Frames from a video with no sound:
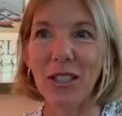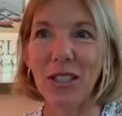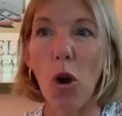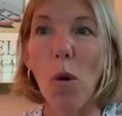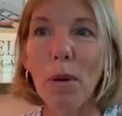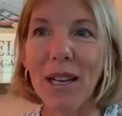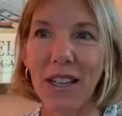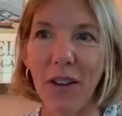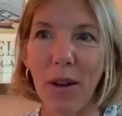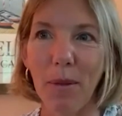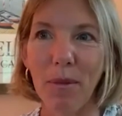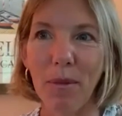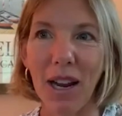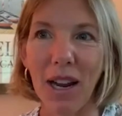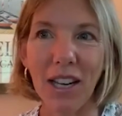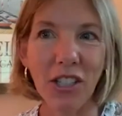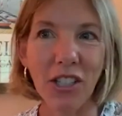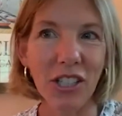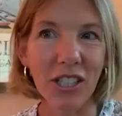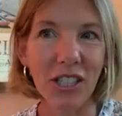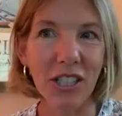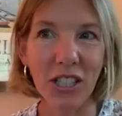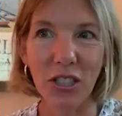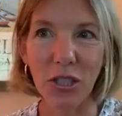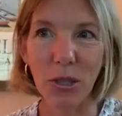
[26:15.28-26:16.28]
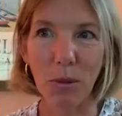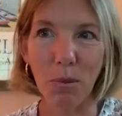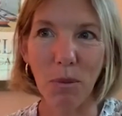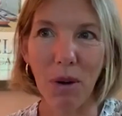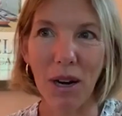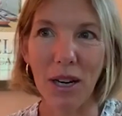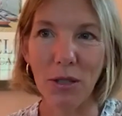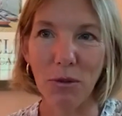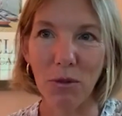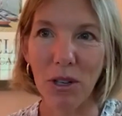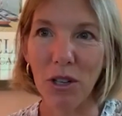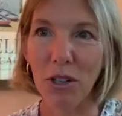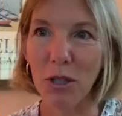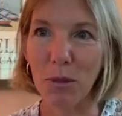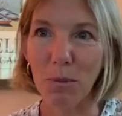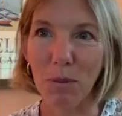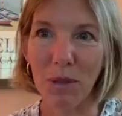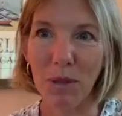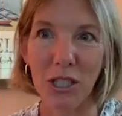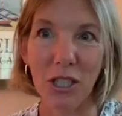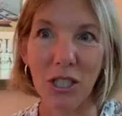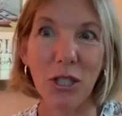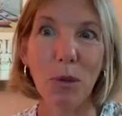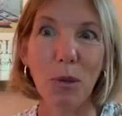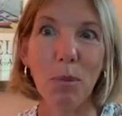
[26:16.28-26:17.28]
open myself up, not just to surprise
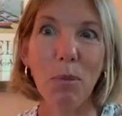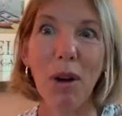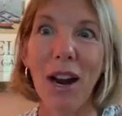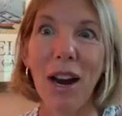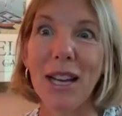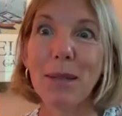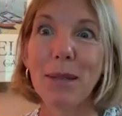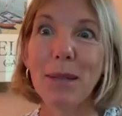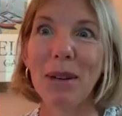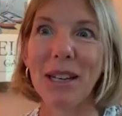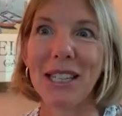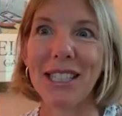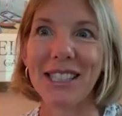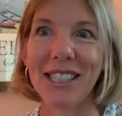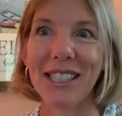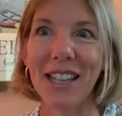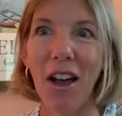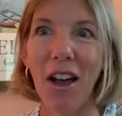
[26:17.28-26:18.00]
readers, but to surprise